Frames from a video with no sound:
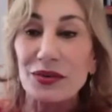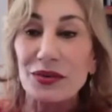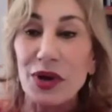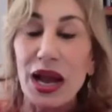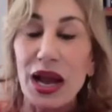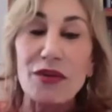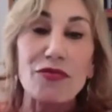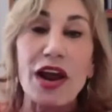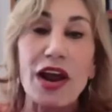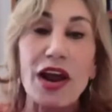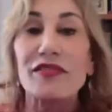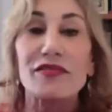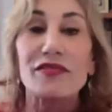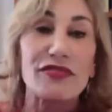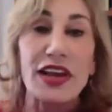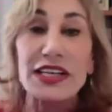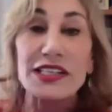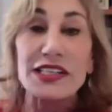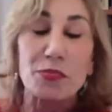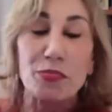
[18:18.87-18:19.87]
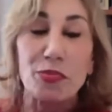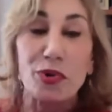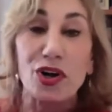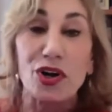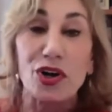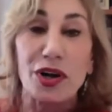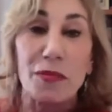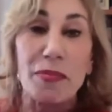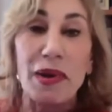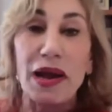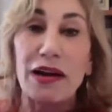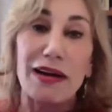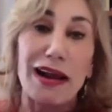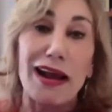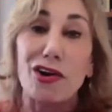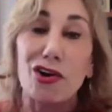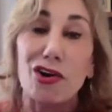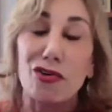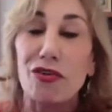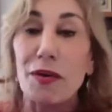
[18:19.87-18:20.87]
I write Facebook about
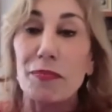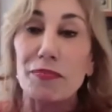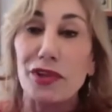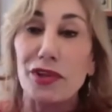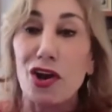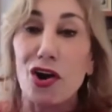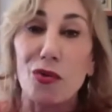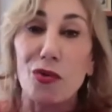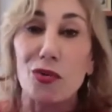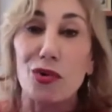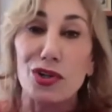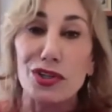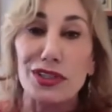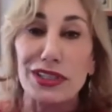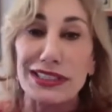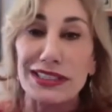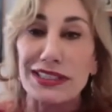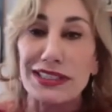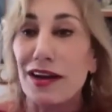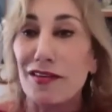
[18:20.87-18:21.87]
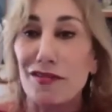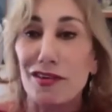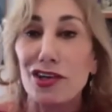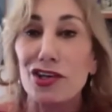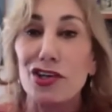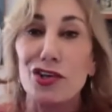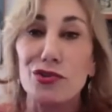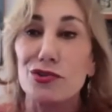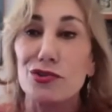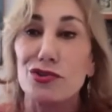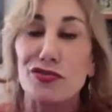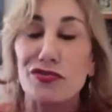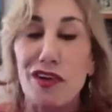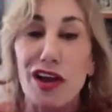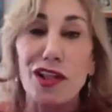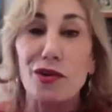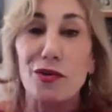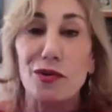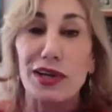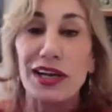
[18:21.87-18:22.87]
how corrupt the art world is and I have a huge
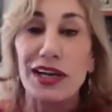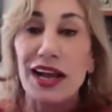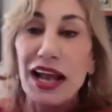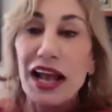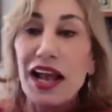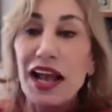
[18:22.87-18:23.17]
following.